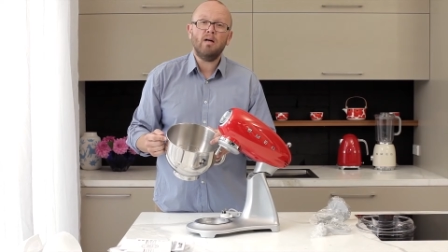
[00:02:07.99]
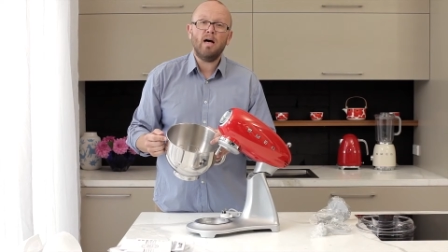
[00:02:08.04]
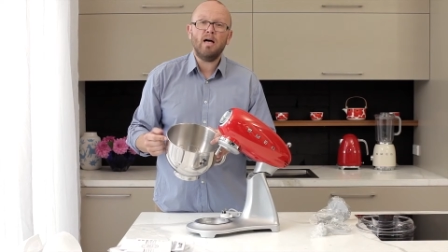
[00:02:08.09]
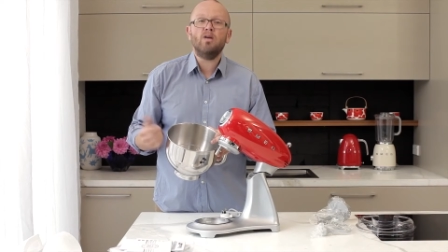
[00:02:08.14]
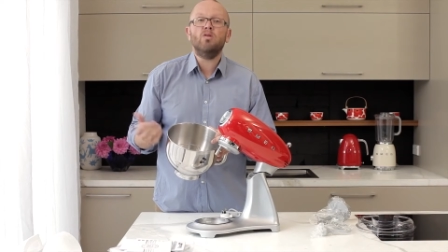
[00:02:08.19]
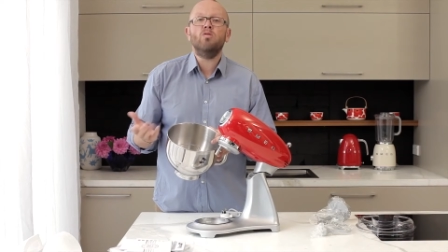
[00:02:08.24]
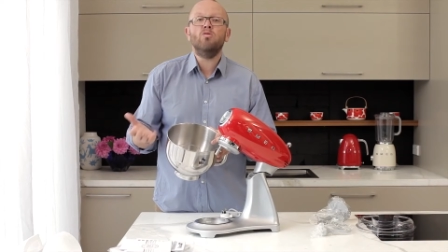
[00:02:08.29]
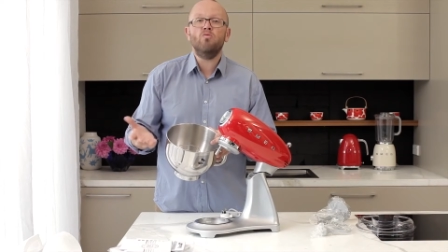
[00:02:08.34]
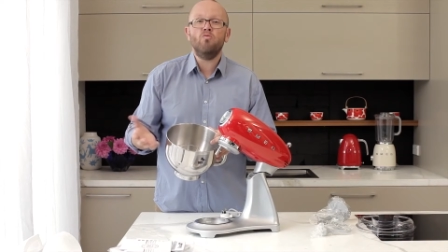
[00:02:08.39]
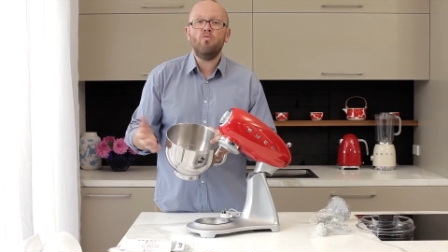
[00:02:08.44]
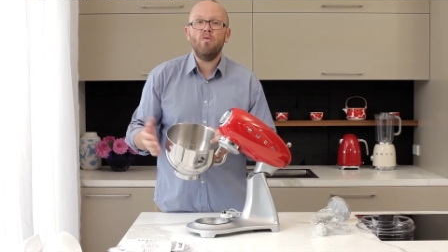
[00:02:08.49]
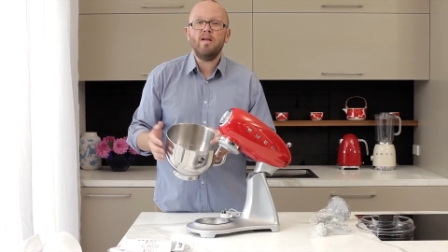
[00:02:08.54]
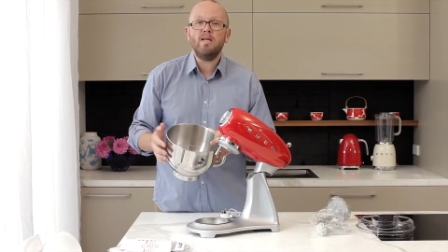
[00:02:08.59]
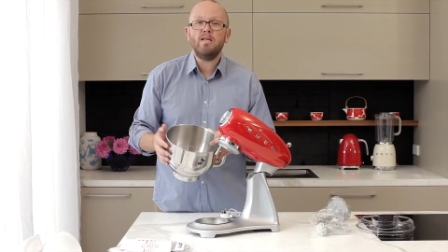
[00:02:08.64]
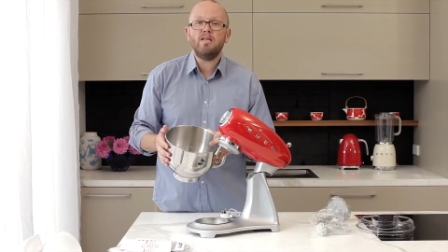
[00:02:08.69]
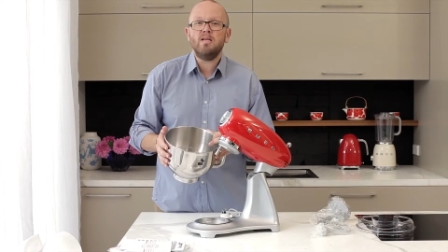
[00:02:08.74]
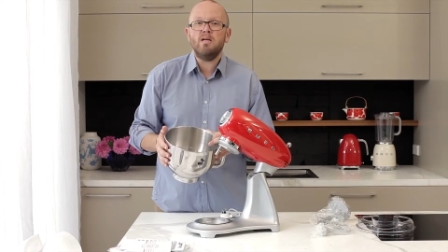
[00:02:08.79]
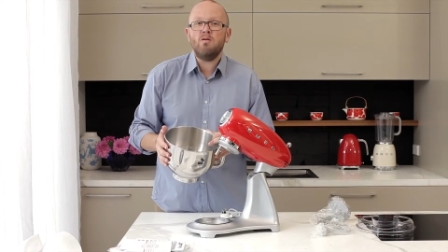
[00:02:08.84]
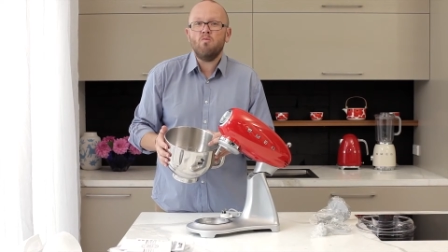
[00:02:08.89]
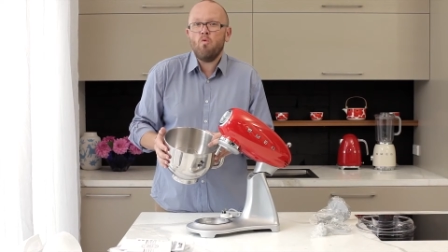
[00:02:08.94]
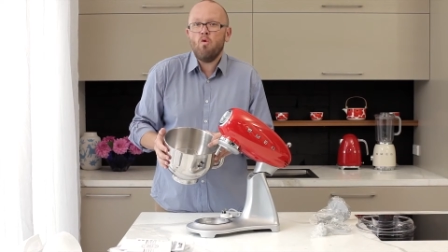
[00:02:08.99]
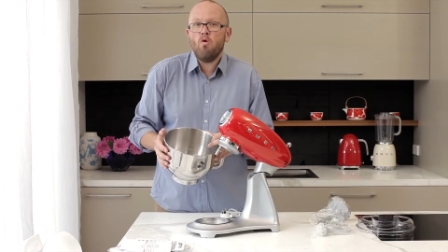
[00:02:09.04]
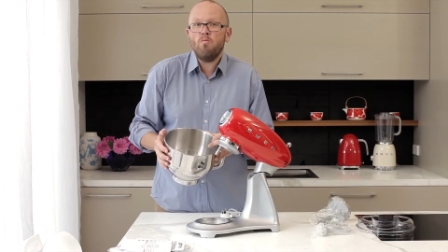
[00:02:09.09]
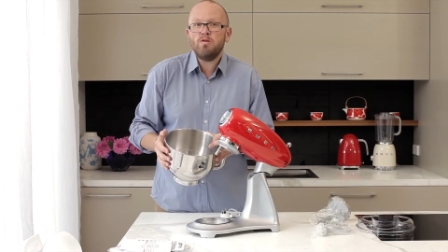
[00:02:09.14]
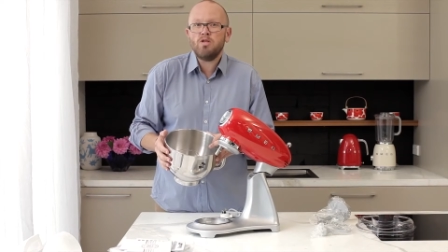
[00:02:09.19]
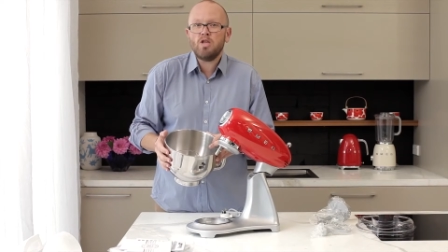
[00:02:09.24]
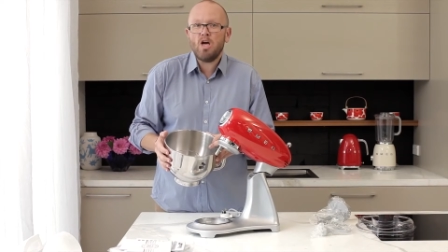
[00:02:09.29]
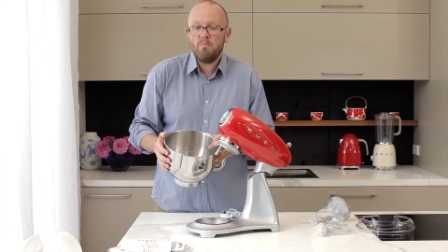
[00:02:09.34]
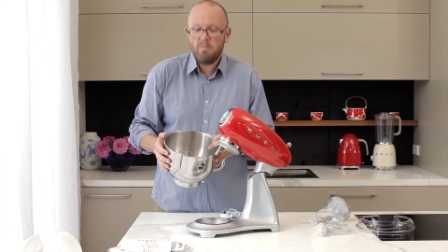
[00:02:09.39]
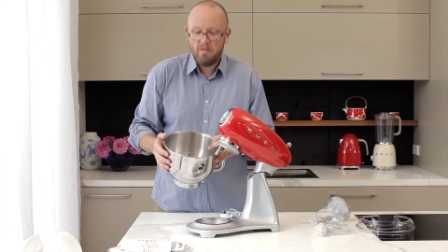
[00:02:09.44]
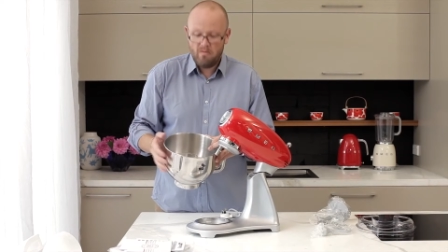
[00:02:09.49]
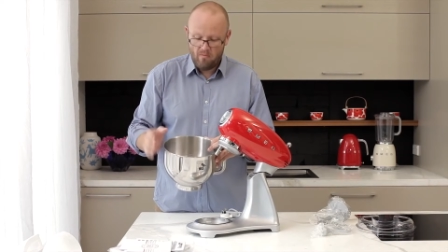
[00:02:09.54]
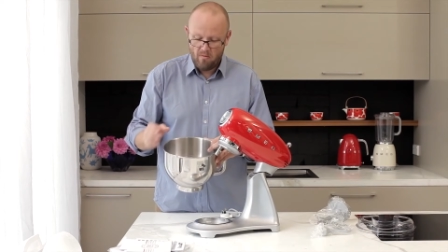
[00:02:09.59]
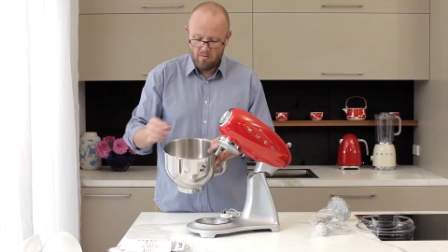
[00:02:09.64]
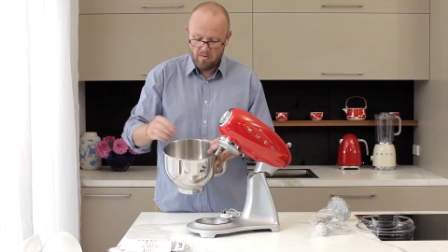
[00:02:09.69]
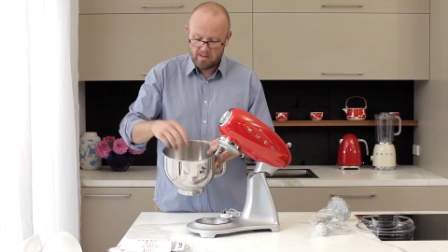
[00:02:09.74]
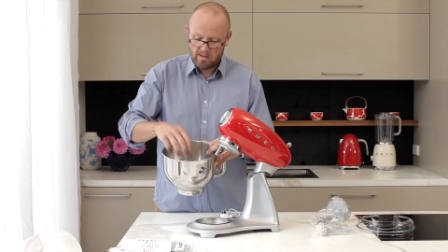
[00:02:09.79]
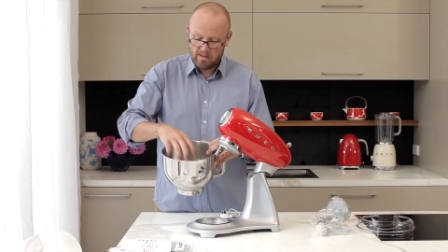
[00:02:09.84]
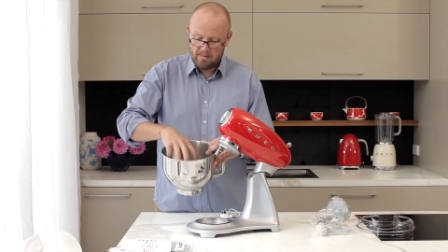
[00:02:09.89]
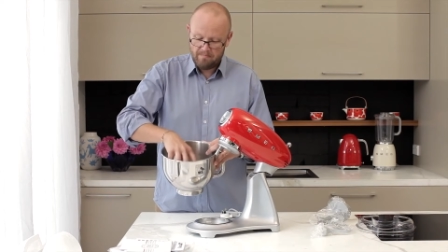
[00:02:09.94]
a good rinse in warm soapy
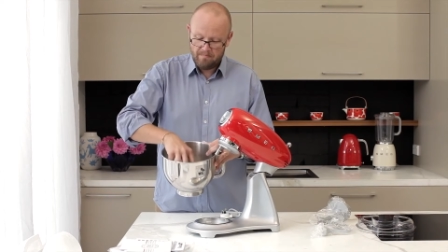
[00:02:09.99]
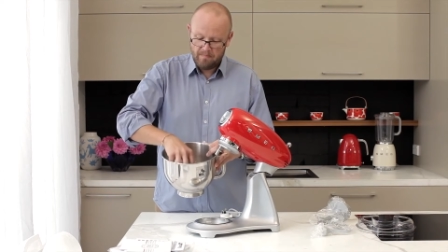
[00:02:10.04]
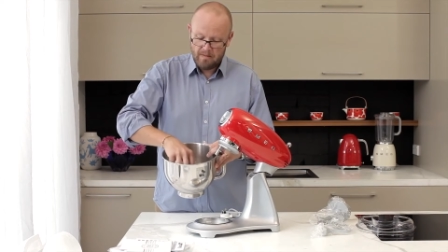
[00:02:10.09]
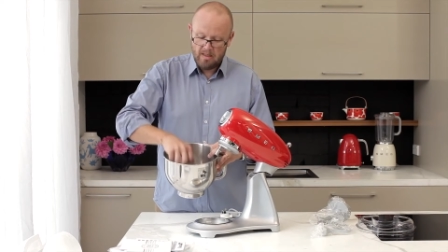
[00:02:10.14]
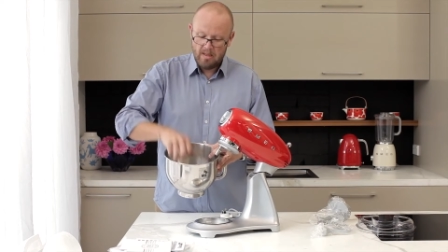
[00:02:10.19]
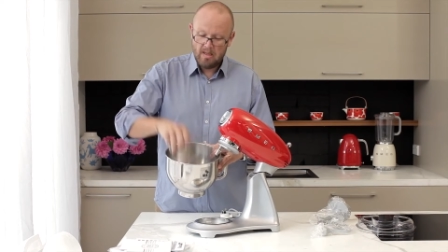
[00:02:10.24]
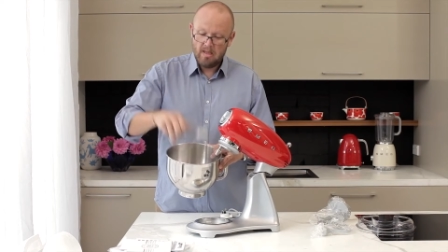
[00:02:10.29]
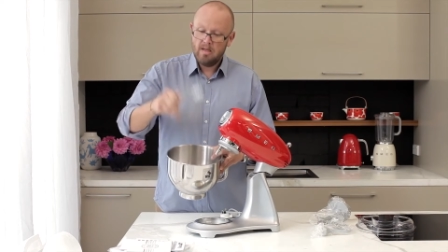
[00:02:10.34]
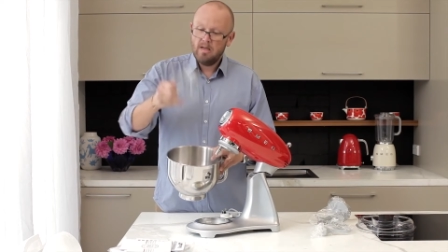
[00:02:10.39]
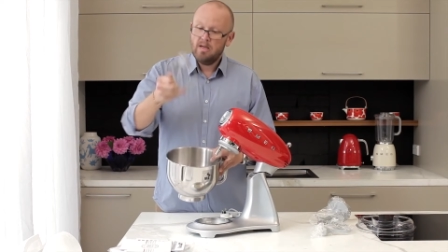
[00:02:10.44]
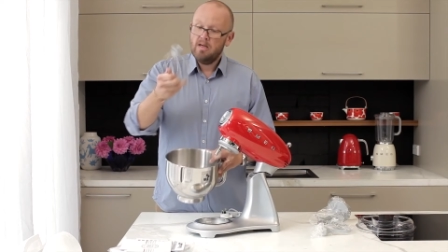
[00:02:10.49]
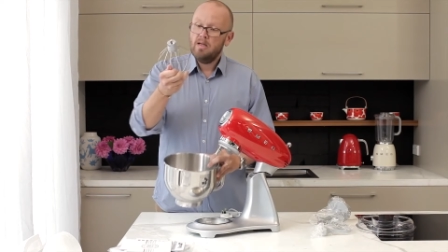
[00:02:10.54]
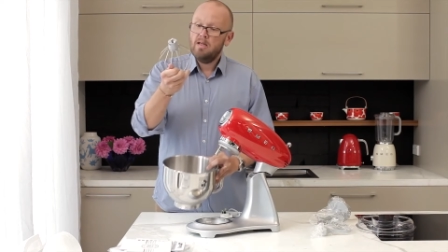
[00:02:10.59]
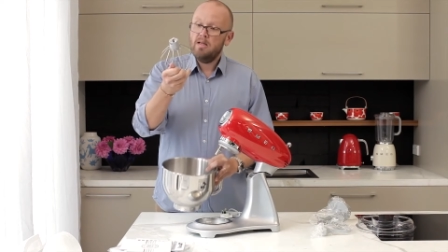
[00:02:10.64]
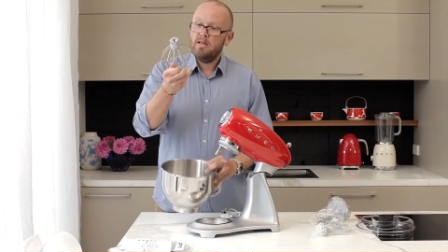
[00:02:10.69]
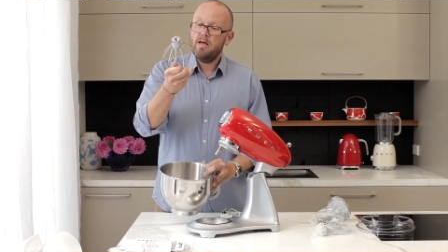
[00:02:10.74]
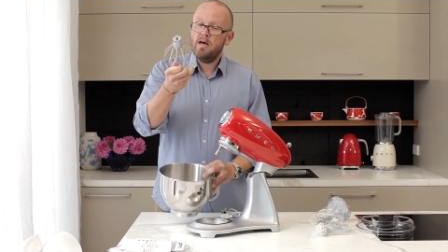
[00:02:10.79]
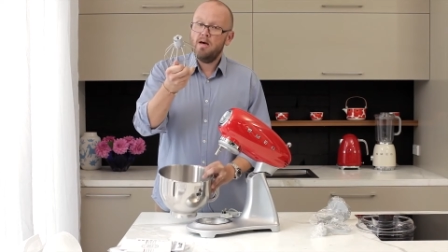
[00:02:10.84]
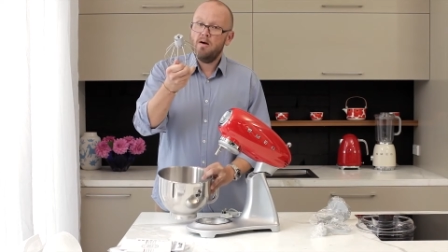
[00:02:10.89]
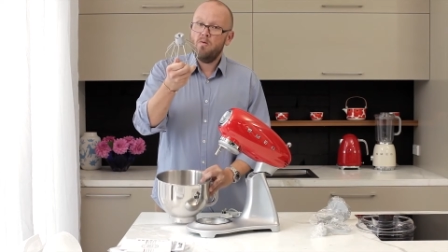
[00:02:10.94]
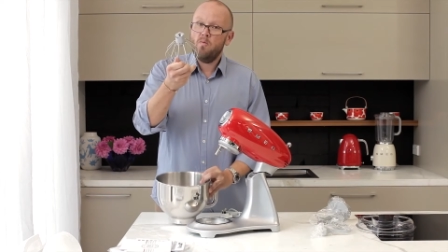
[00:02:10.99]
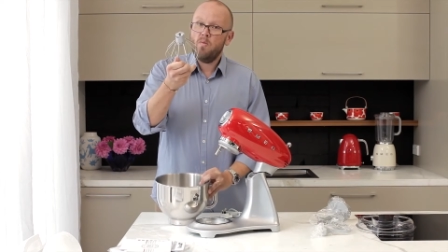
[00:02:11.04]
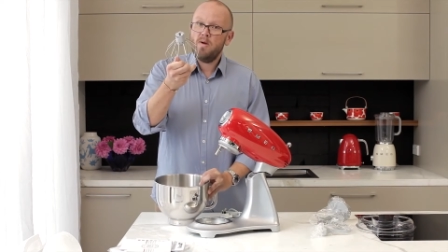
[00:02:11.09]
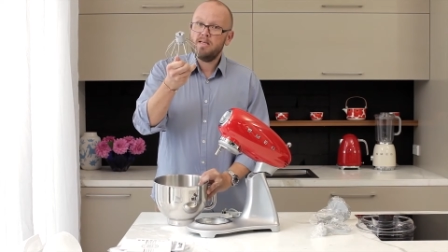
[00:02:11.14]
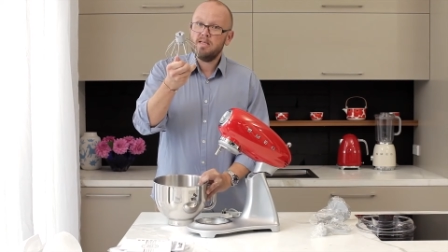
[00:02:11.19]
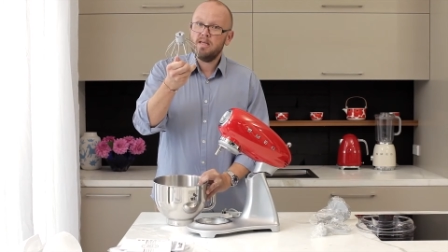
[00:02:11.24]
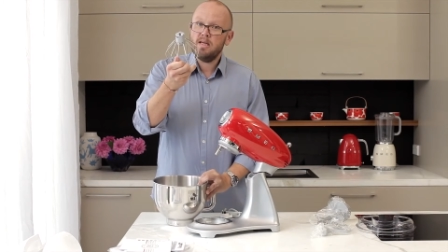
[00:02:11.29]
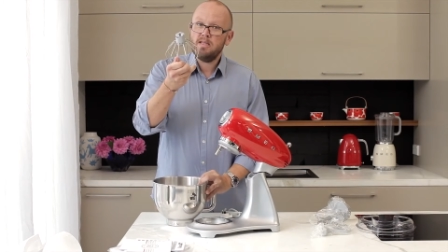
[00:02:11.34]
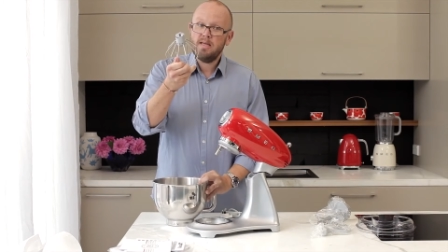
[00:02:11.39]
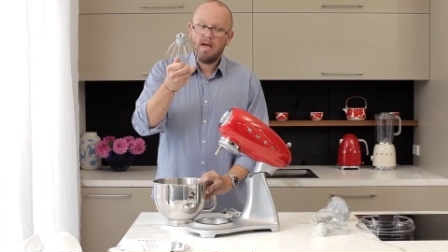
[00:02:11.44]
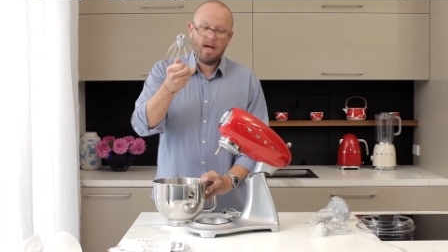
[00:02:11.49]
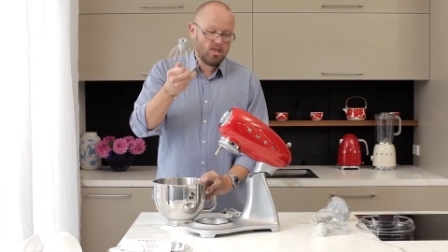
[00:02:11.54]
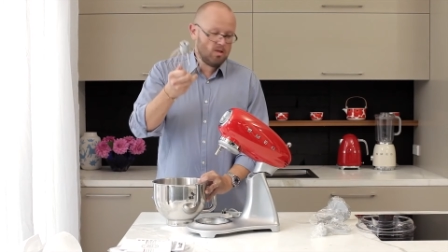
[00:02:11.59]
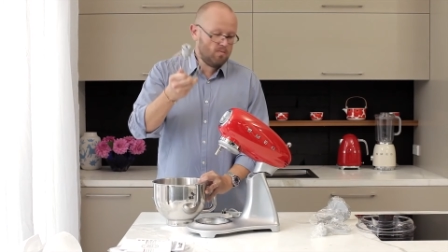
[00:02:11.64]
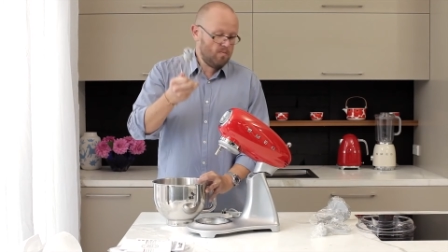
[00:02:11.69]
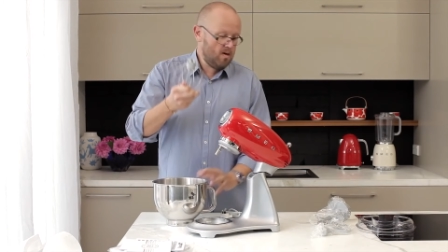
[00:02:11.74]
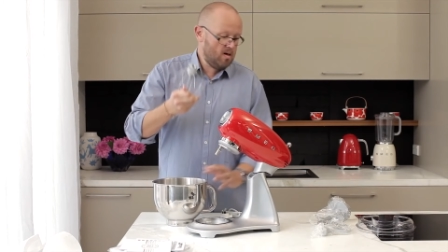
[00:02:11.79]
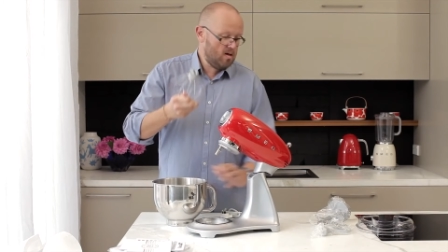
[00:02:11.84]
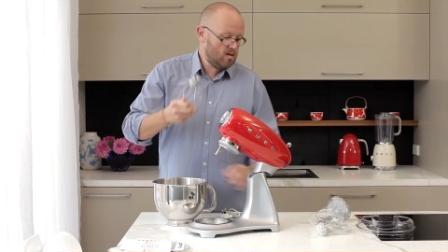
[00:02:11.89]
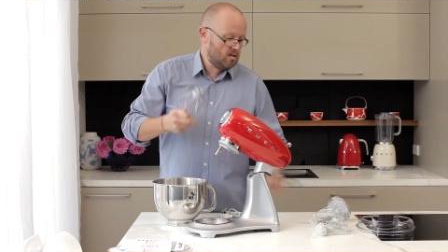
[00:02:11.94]
water. The whisk
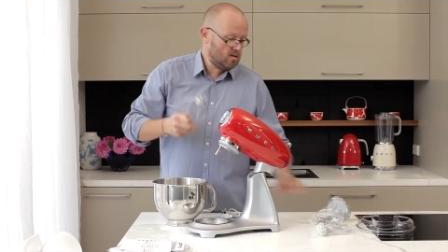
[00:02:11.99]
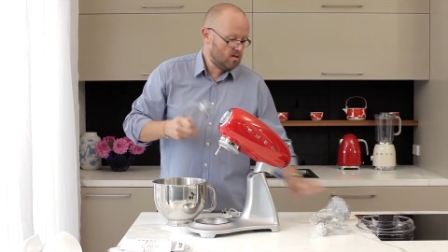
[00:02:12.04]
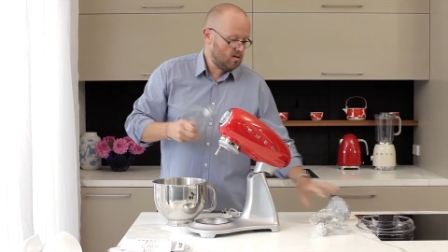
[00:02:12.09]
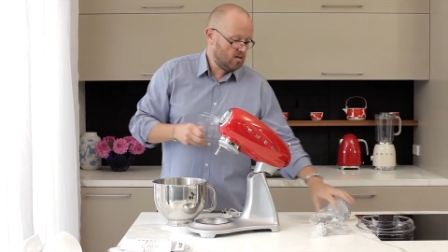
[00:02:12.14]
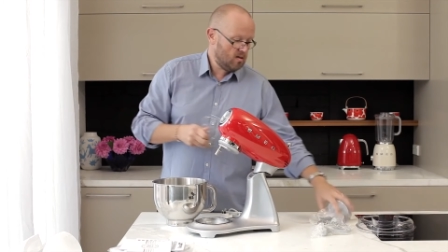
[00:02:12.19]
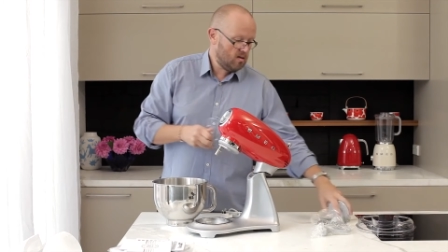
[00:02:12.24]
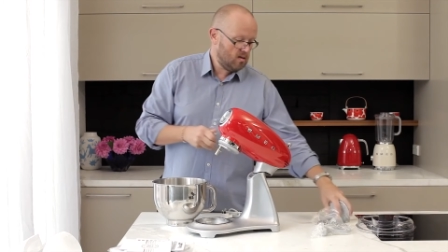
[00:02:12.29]
attachment,